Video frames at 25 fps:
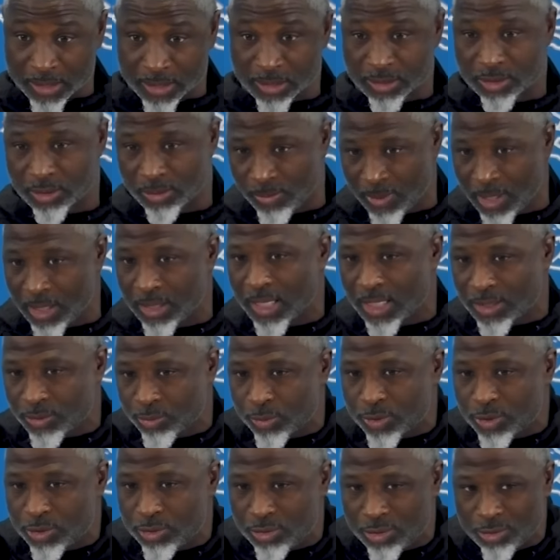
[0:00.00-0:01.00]
And to me, that's
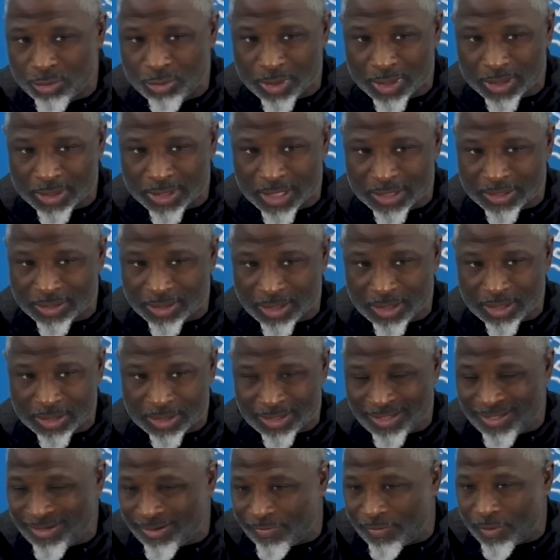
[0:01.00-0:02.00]
what you do as an
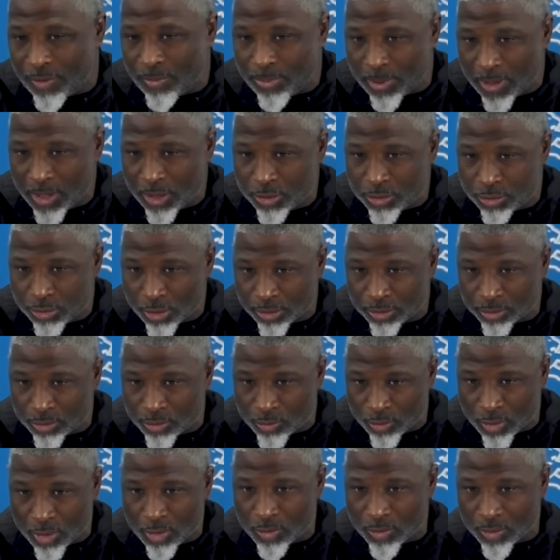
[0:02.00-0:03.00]
NFL player. You start to
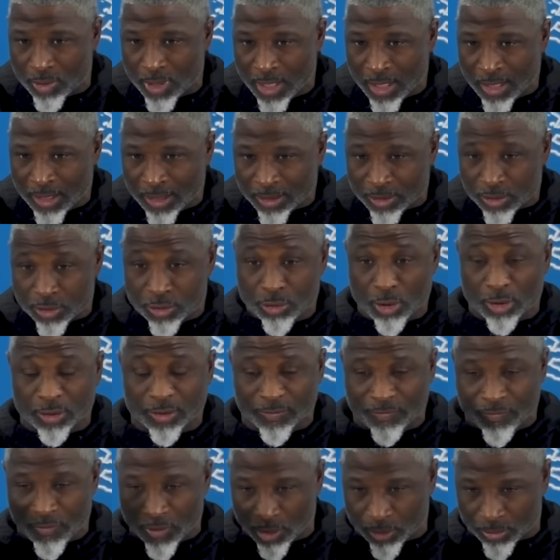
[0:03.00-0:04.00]
grow and you start to
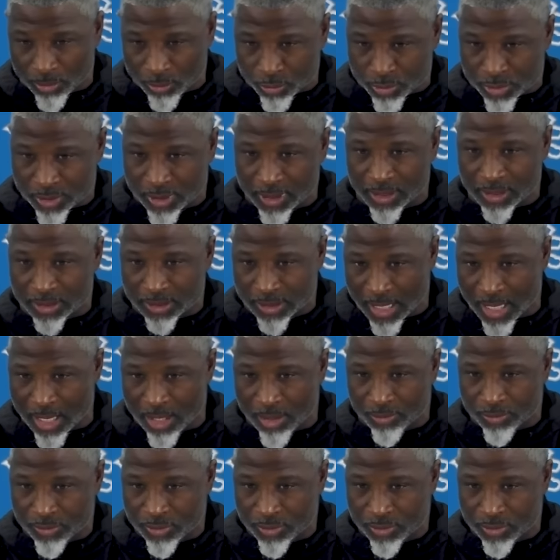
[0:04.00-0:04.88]
figure those things out.